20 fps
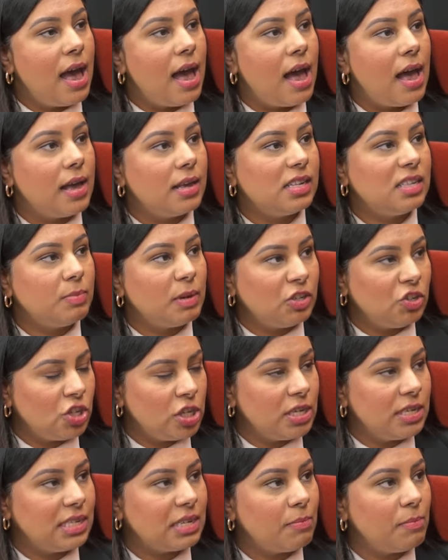uh,
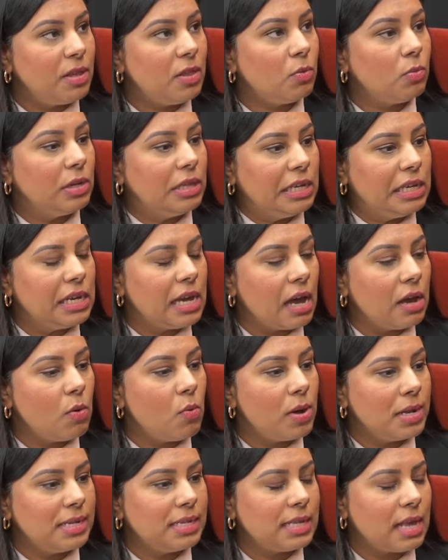especially some of the really young
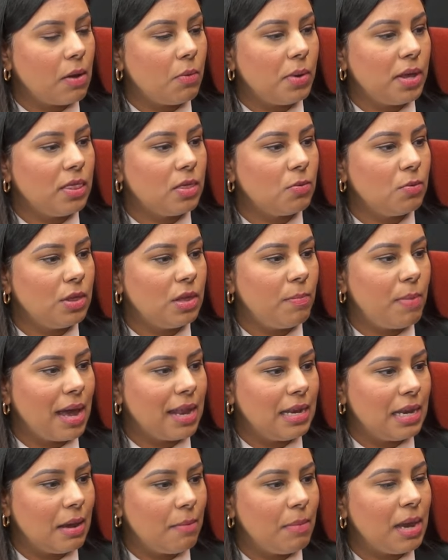ones that went through the
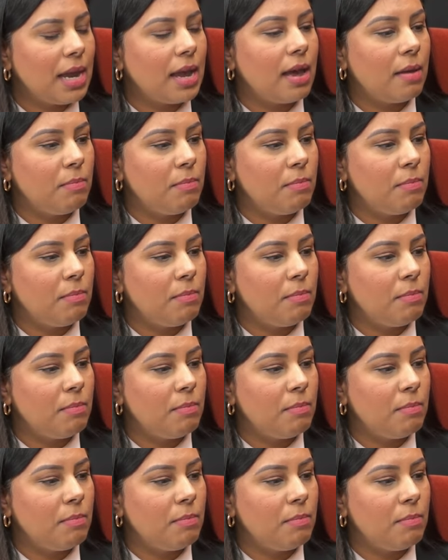pandemic.